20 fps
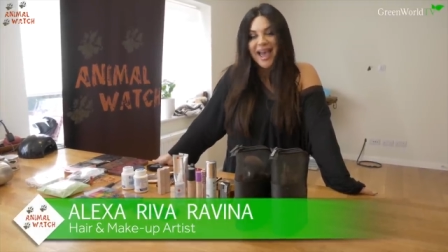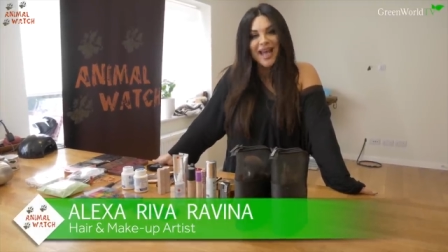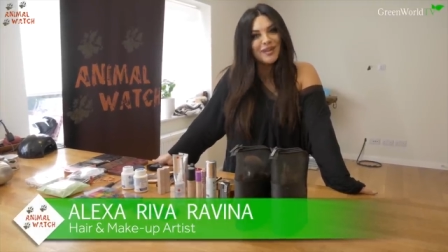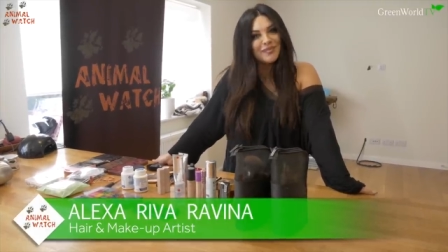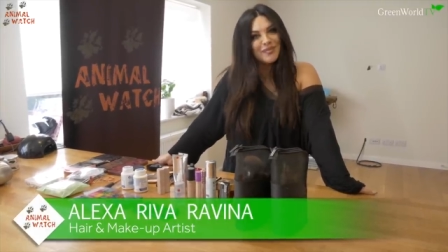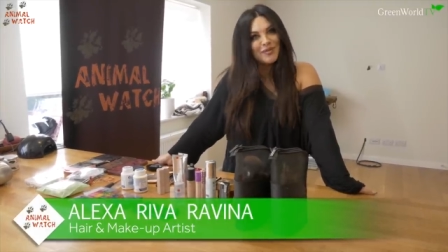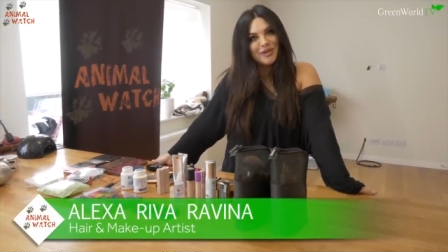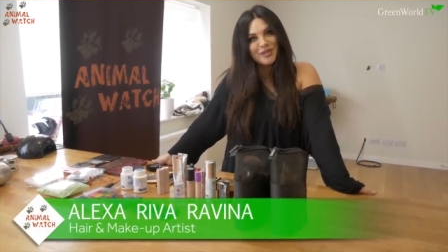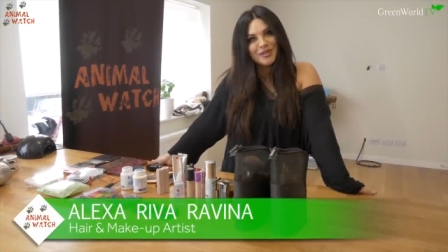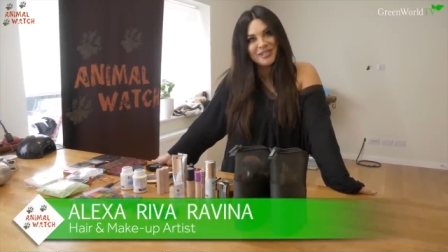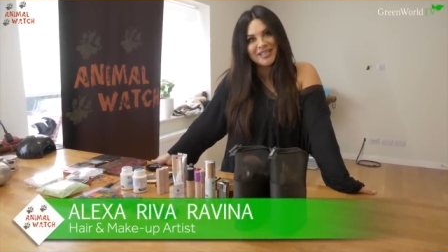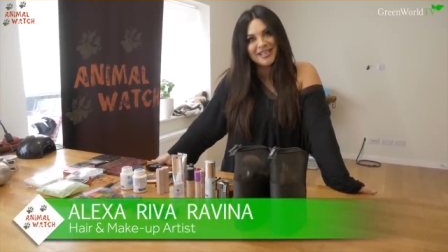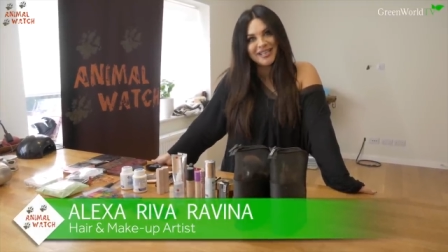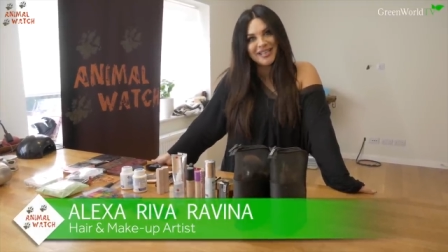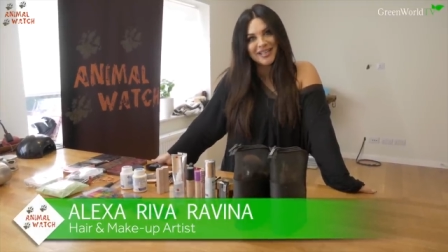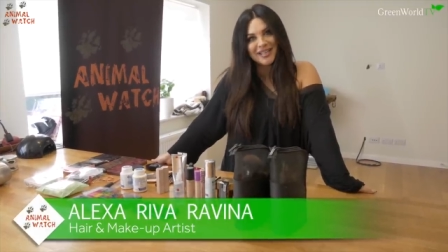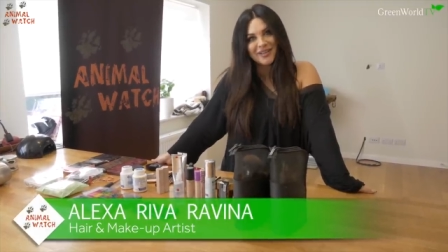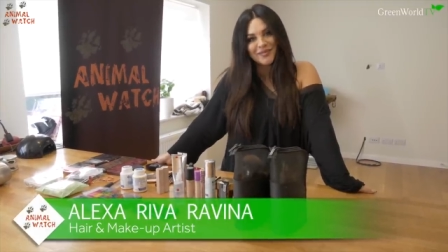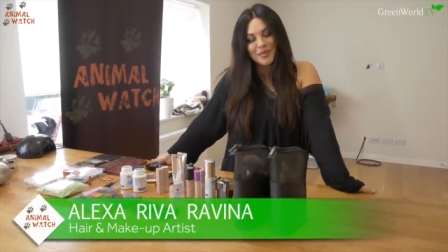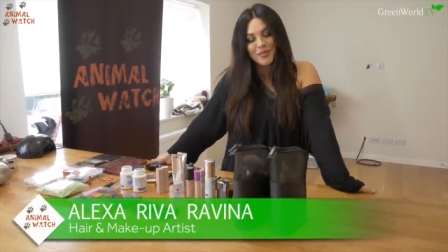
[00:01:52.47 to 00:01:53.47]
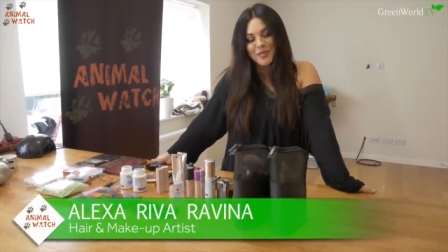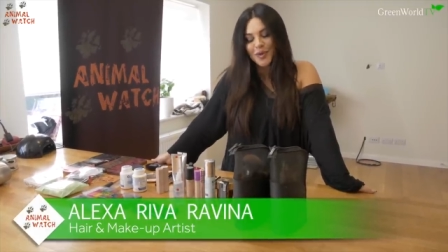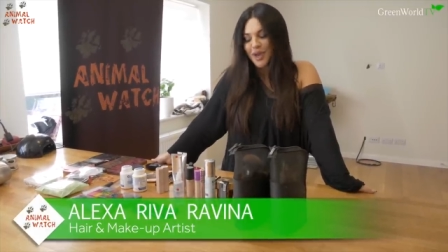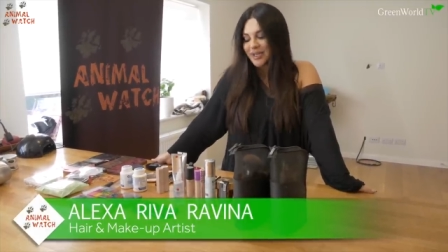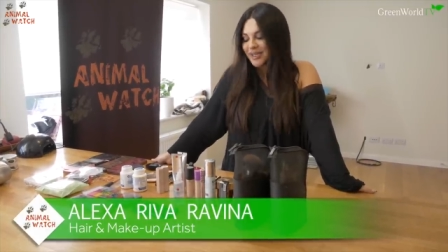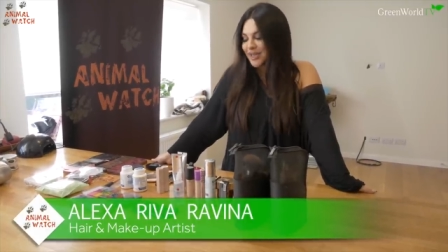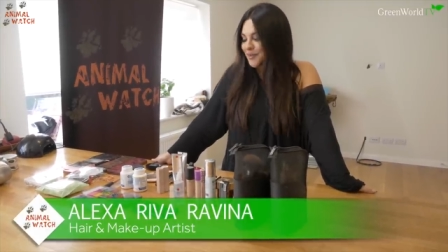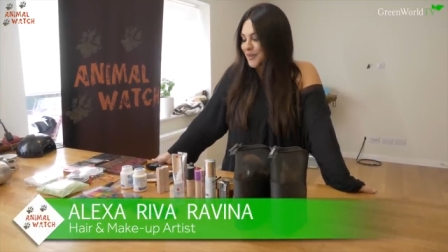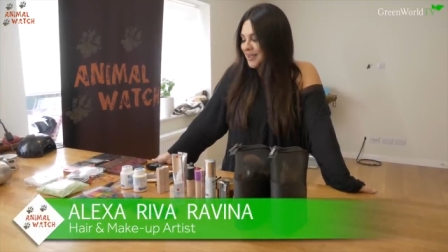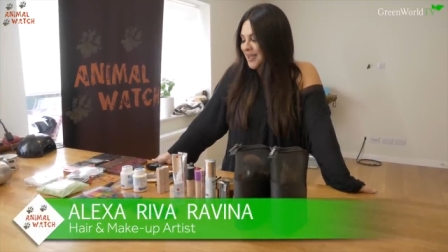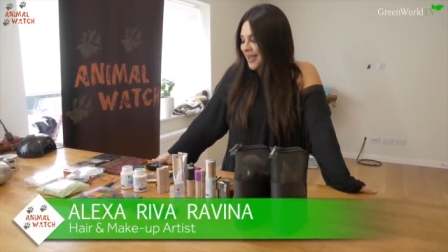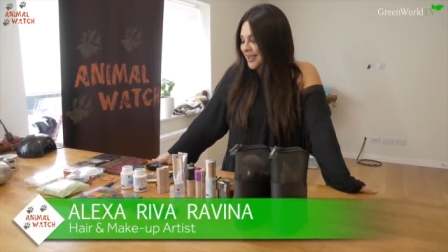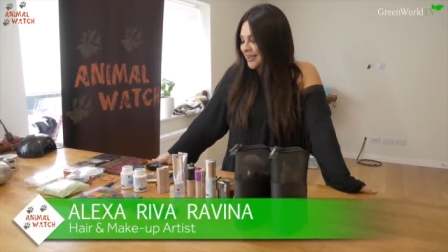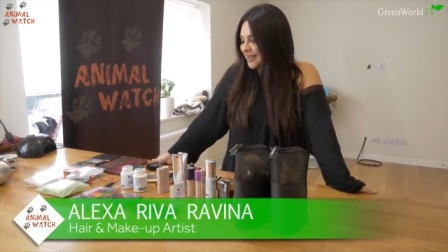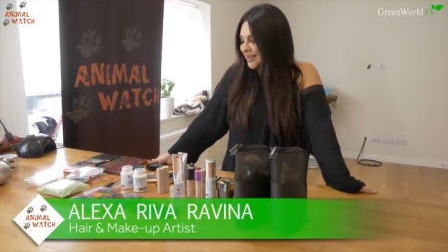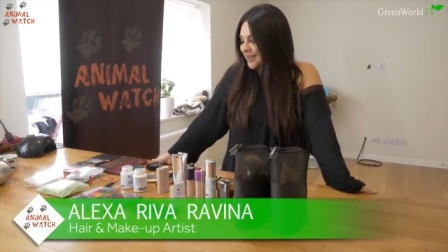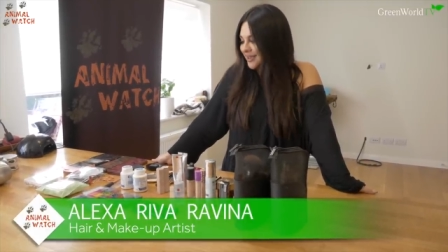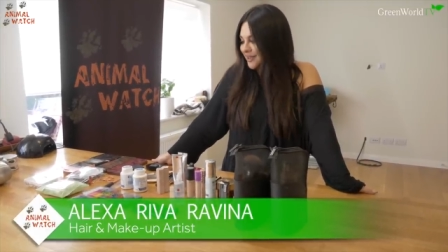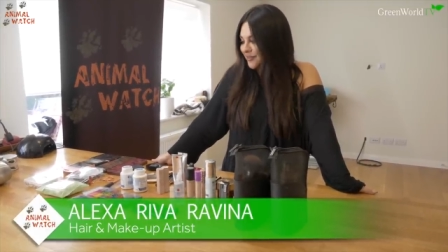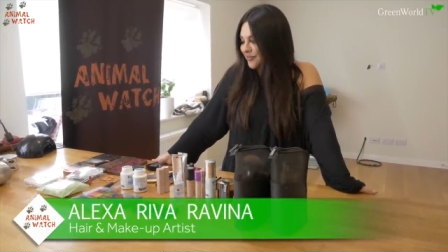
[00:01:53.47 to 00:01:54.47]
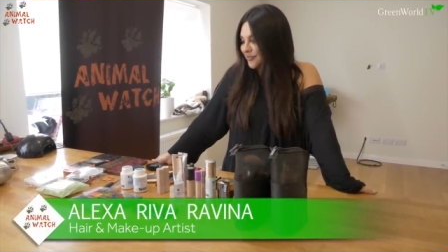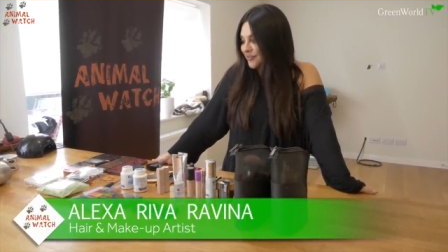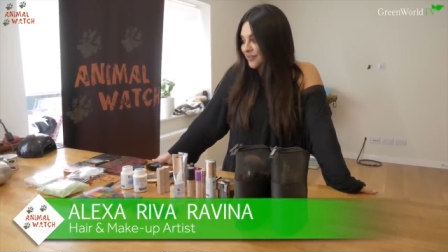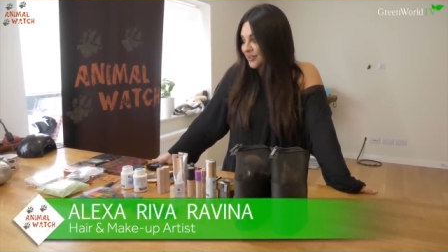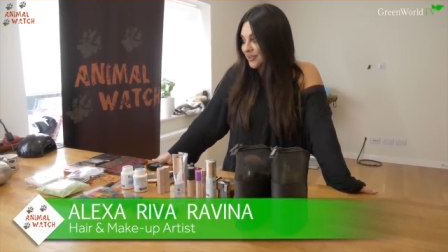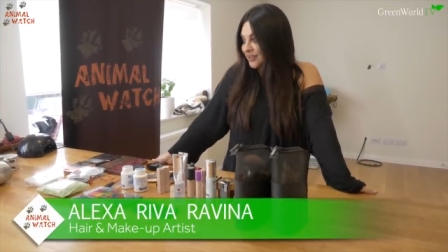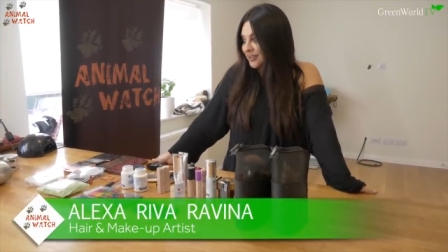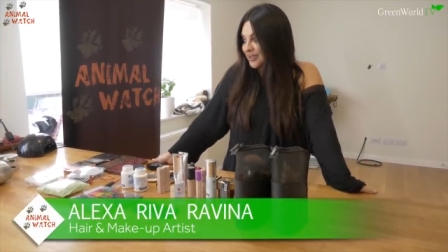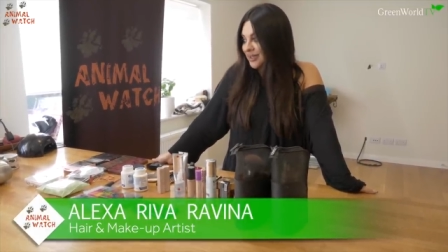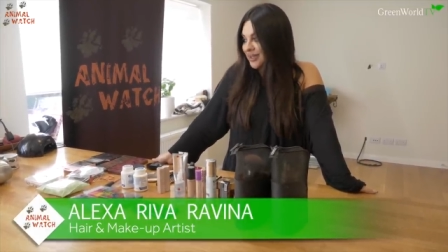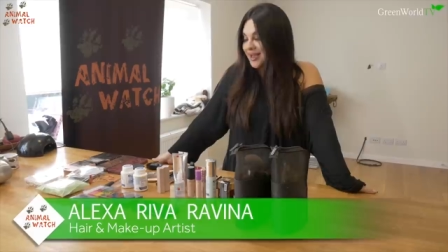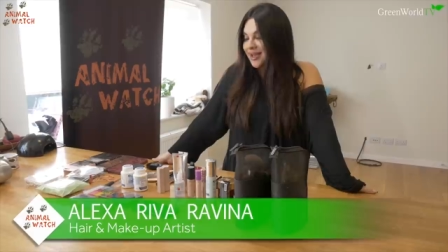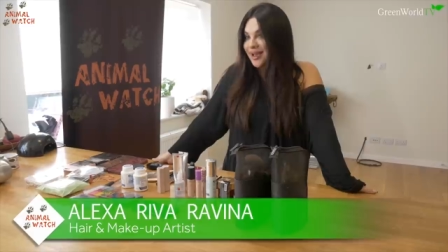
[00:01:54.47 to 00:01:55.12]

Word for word: and beauty, and I've been working with Annika for